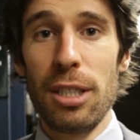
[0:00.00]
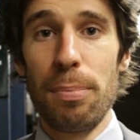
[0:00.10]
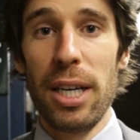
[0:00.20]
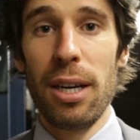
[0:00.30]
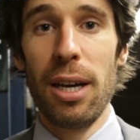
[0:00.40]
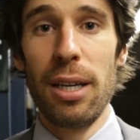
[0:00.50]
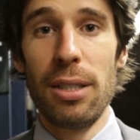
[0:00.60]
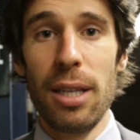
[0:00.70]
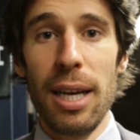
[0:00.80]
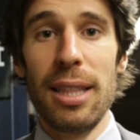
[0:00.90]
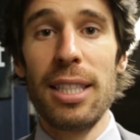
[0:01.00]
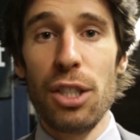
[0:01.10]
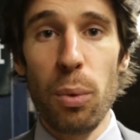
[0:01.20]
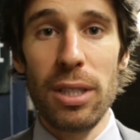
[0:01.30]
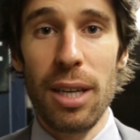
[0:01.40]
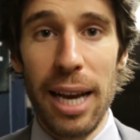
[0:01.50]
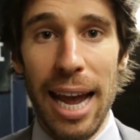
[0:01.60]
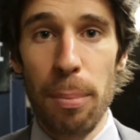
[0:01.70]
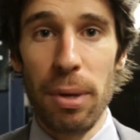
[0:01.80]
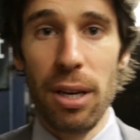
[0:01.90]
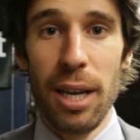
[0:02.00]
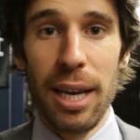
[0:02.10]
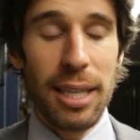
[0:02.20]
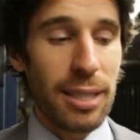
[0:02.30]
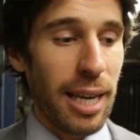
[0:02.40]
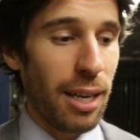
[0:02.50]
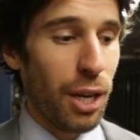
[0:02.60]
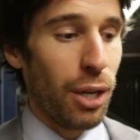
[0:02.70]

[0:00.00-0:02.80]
is because this is what's going to happen is that